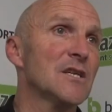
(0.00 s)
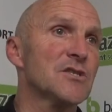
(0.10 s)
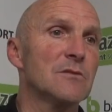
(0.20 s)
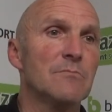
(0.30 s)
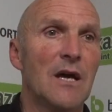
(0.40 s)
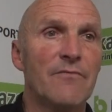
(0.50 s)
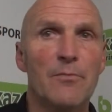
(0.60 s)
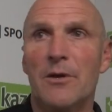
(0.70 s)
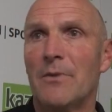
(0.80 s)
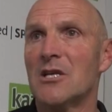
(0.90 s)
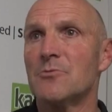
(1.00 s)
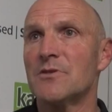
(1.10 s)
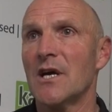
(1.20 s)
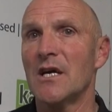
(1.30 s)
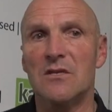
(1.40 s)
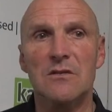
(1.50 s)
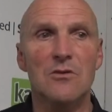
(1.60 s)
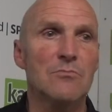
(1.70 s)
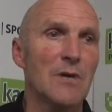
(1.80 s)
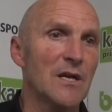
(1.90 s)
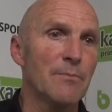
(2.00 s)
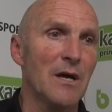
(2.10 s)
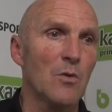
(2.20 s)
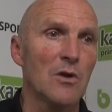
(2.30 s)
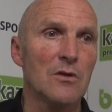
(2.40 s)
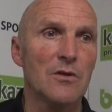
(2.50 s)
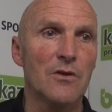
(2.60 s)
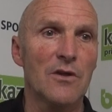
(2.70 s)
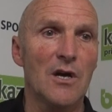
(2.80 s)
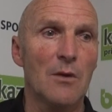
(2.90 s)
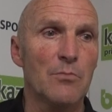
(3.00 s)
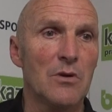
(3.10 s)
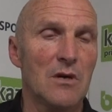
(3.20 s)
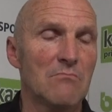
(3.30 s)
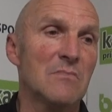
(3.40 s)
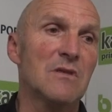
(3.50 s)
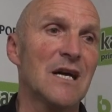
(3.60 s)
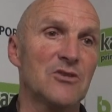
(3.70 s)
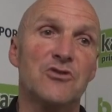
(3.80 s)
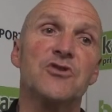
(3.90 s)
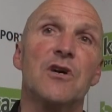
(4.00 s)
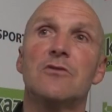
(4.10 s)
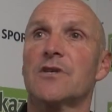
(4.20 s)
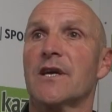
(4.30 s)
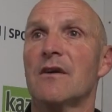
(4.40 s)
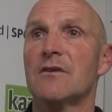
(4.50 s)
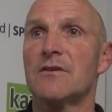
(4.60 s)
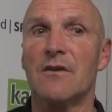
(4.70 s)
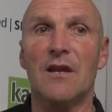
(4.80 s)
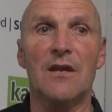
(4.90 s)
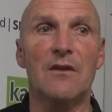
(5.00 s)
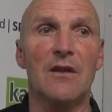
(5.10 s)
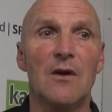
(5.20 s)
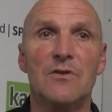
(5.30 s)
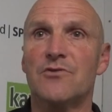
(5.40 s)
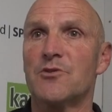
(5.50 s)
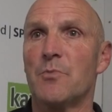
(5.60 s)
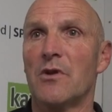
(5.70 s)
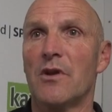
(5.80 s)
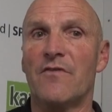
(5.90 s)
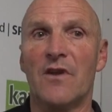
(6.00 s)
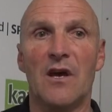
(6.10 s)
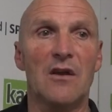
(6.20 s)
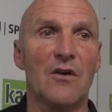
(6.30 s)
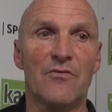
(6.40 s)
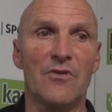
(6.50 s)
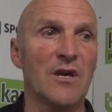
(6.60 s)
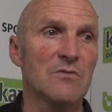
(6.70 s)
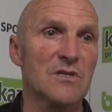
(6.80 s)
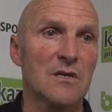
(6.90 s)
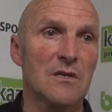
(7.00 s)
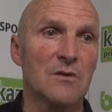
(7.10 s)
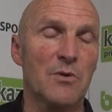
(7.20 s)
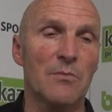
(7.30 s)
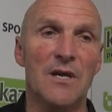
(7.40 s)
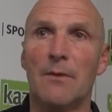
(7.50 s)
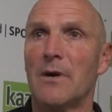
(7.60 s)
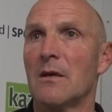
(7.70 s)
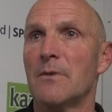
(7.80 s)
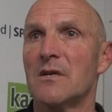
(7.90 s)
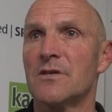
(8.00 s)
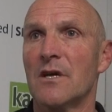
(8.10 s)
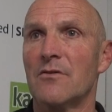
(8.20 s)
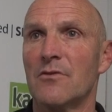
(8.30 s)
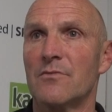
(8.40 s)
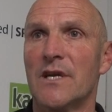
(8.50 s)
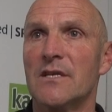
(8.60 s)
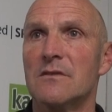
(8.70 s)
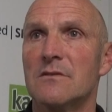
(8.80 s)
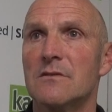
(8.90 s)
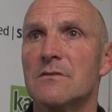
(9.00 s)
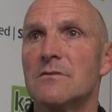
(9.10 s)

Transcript: Hey, listen, everybody makes mistakes. Luke made a bad one on the other night, but that just shows the character of the lad and how he's responded today. And I thought he was probably our man of the match today. I thought he was excellent.